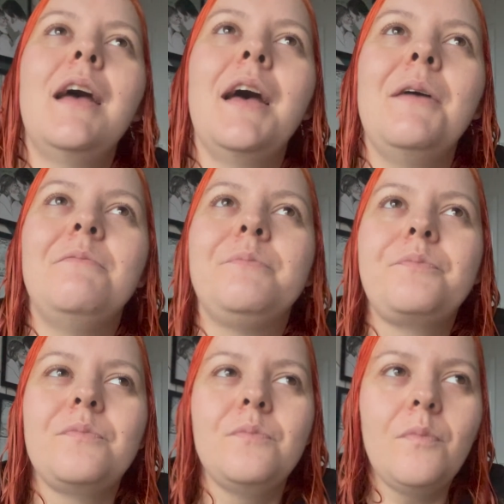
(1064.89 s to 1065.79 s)

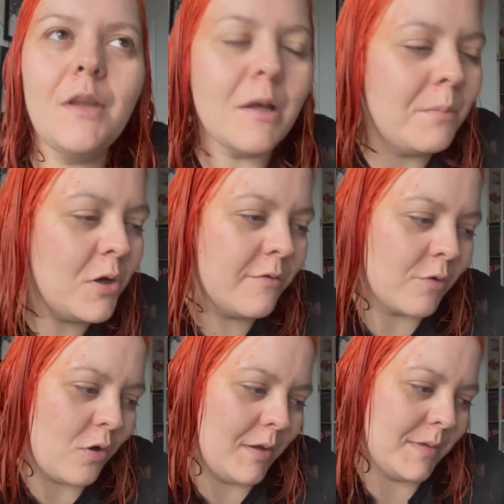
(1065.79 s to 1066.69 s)
But
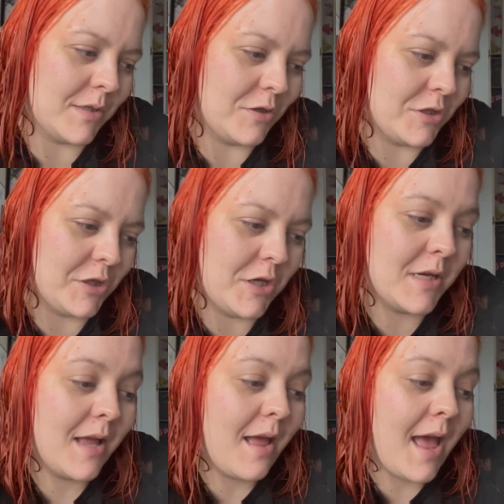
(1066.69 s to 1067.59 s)
overall it was a good show,
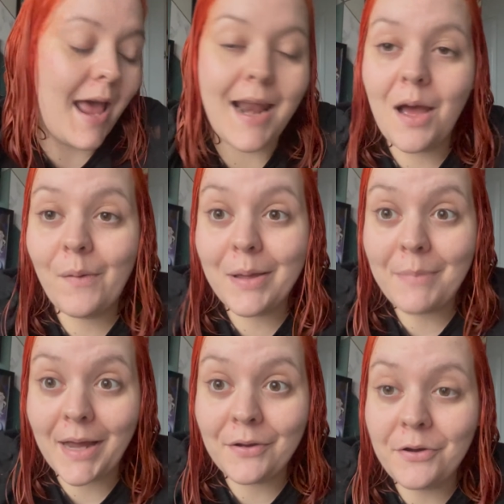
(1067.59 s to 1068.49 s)
and now I am
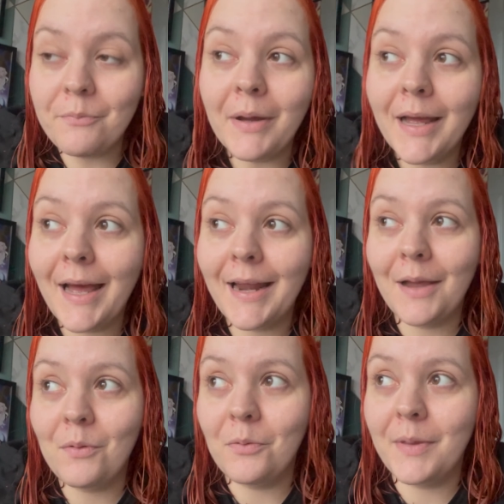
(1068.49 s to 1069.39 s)
back home and
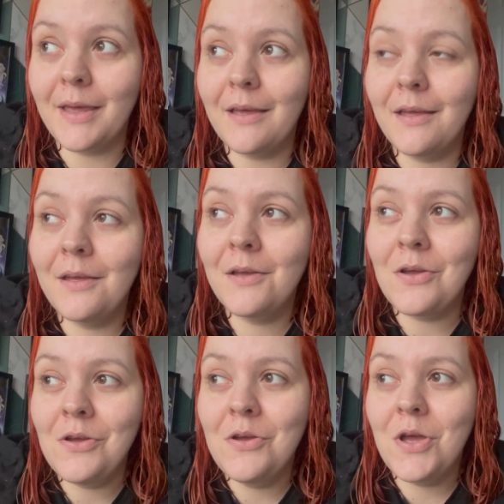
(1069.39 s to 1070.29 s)
I will be
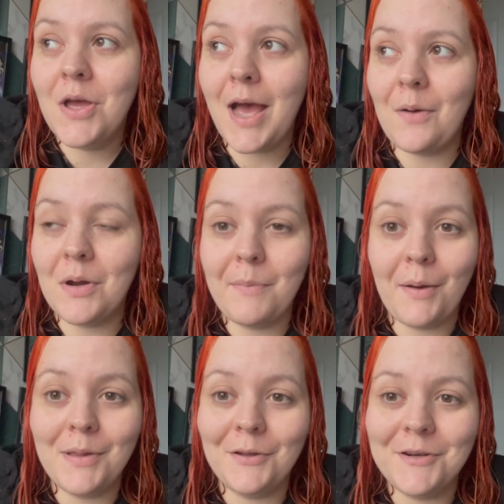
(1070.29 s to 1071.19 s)
out and
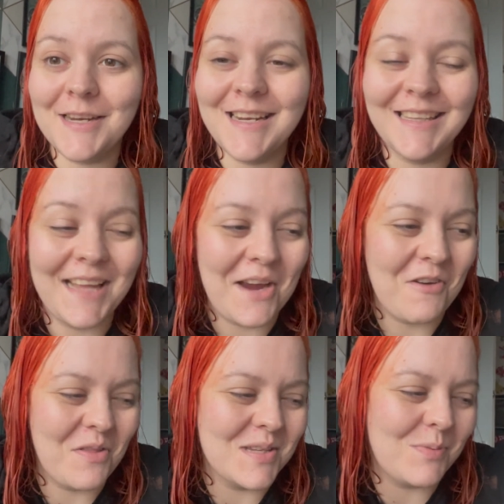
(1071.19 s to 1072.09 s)
about in London later
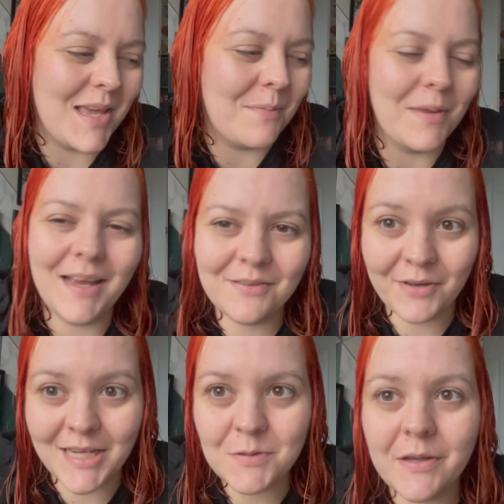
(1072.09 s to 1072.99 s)
on this week, but that is for
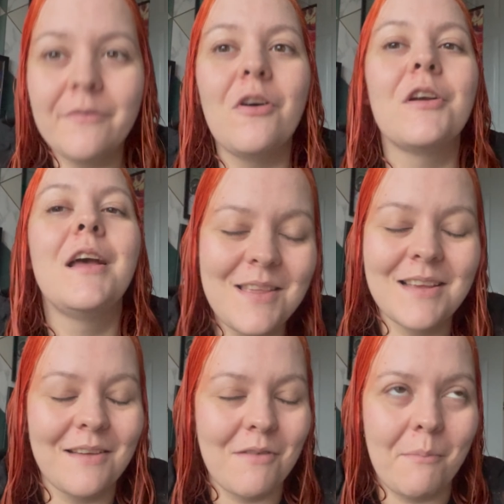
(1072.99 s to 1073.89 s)
next week's vlog,
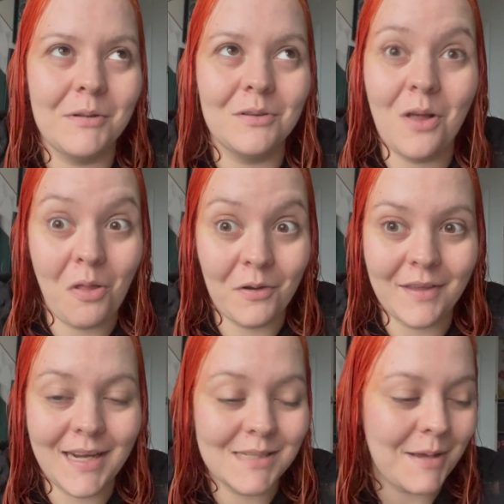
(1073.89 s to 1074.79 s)
because I rambled a lot longer
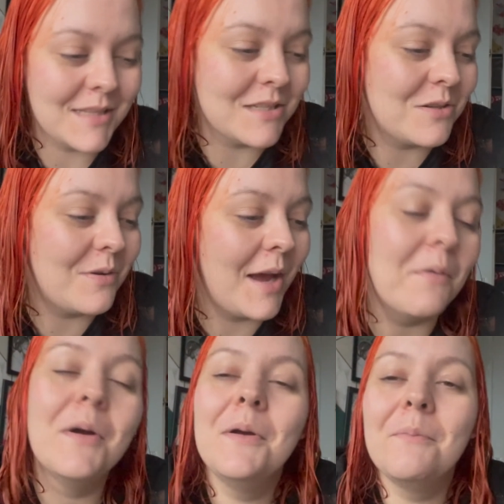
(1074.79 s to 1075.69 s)
than I expected to now.
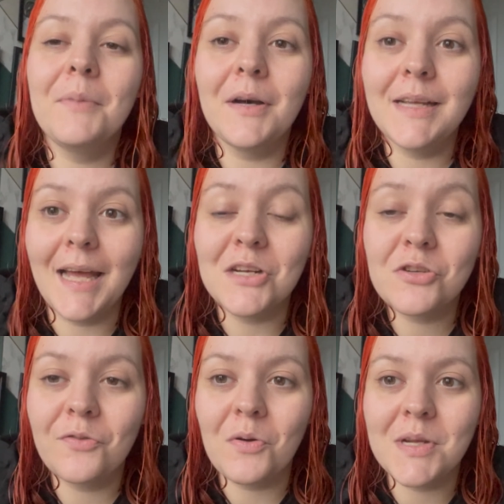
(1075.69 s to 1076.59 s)
But yeah, I
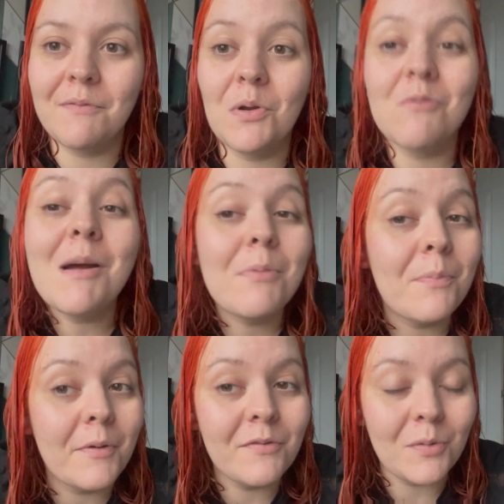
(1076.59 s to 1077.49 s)
just thought I would give you a wrap
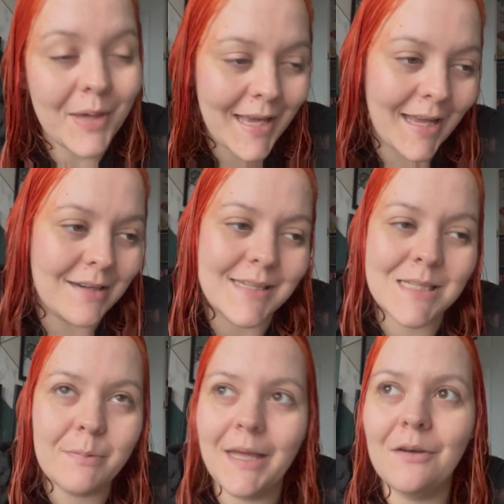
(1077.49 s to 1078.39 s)
up of the weekend and
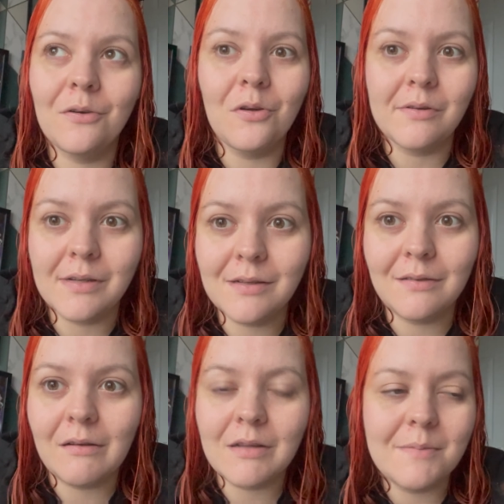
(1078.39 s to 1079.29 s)
explain all
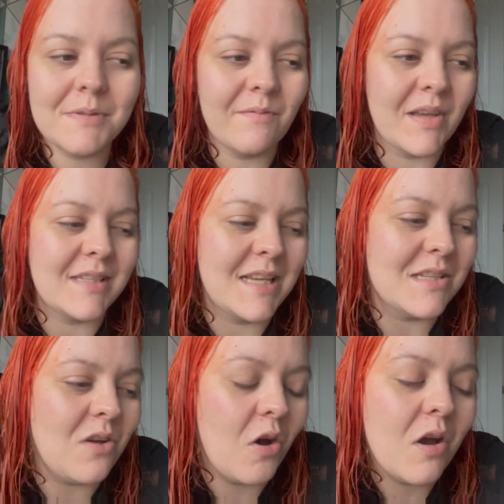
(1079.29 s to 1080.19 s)
little clips and things that you
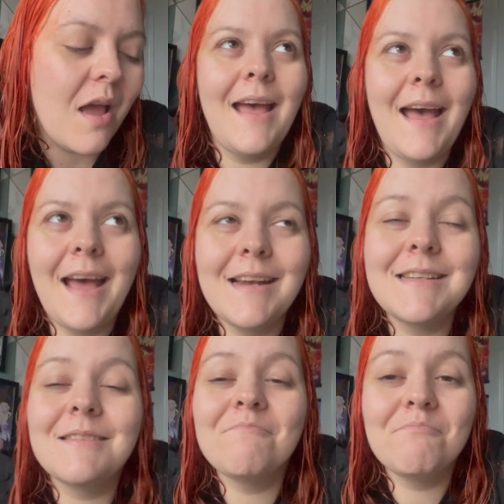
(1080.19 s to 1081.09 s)
saw.
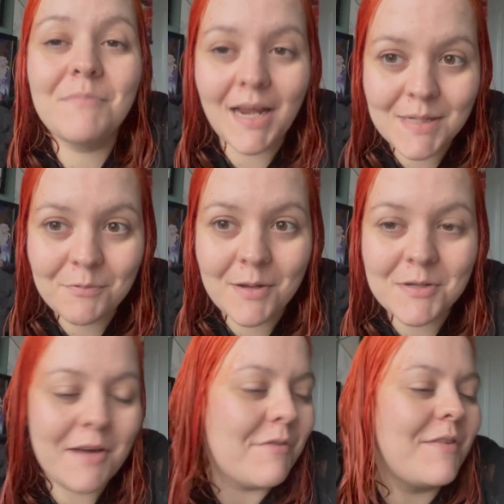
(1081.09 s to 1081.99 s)
And that is pretty
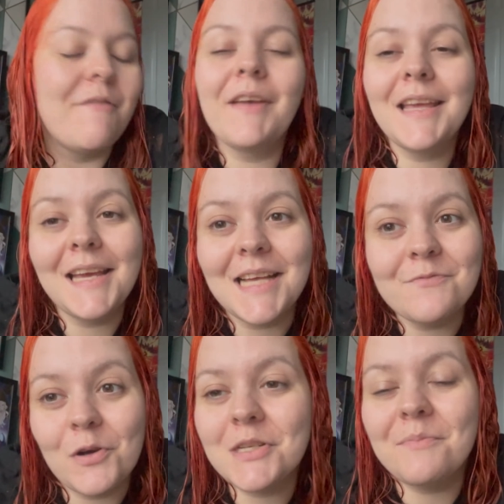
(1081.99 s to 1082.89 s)
much everything. Thank you guys
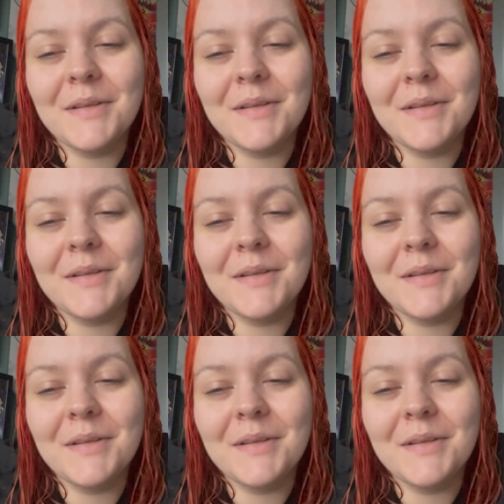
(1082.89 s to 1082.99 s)
for watching.